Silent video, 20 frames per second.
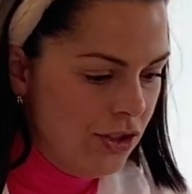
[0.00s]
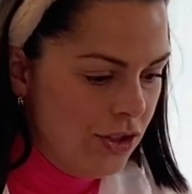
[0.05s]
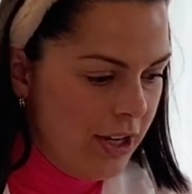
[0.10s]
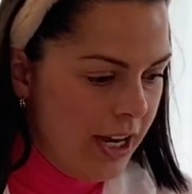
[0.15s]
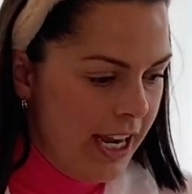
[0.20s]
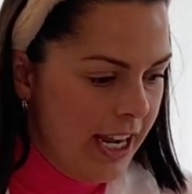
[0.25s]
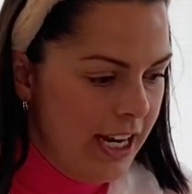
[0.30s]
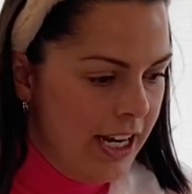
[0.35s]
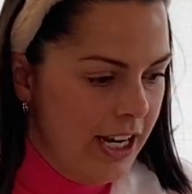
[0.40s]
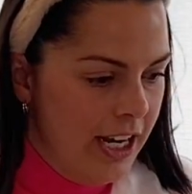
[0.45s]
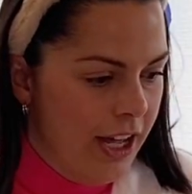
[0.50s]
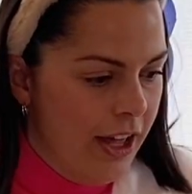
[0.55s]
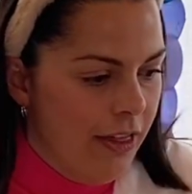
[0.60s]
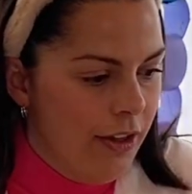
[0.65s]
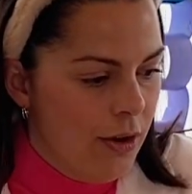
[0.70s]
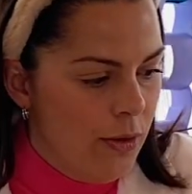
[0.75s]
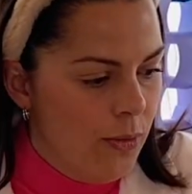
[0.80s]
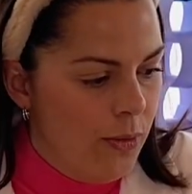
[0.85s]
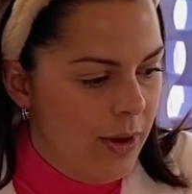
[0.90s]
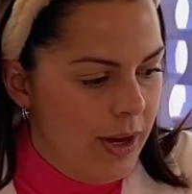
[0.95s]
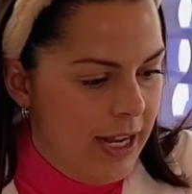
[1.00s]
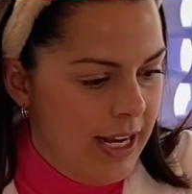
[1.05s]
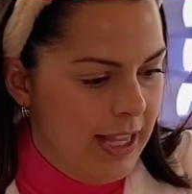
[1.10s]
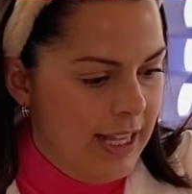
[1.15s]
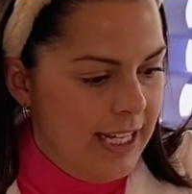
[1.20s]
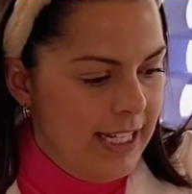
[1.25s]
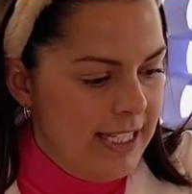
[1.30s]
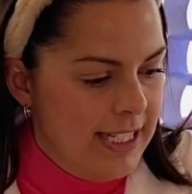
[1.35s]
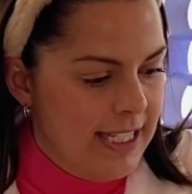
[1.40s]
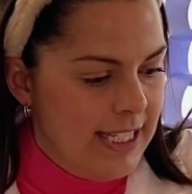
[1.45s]
try another one.
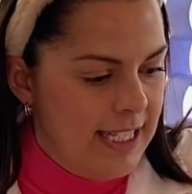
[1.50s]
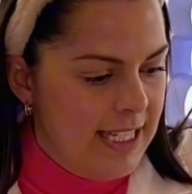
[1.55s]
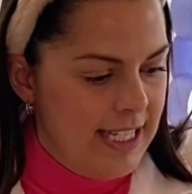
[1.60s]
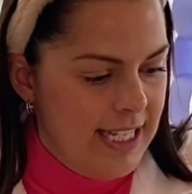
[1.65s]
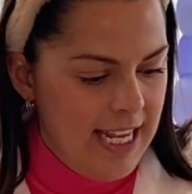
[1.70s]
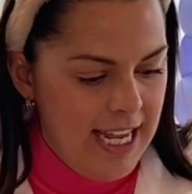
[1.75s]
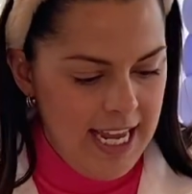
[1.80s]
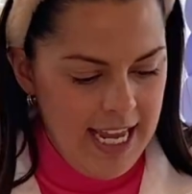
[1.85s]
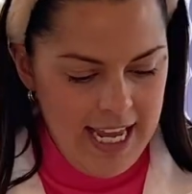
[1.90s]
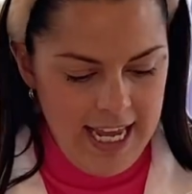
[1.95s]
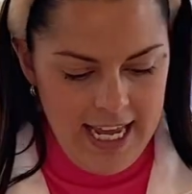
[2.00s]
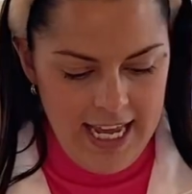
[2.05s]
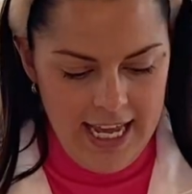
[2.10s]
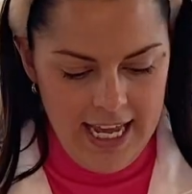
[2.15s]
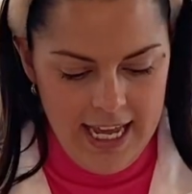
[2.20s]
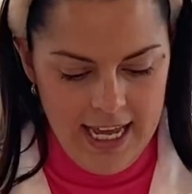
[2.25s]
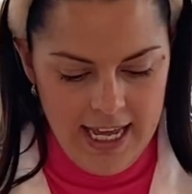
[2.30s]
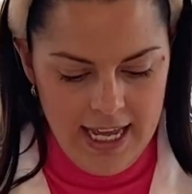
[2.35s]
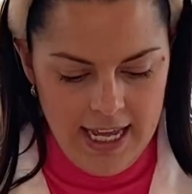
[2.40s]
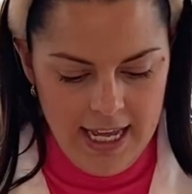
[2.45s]
Let's see.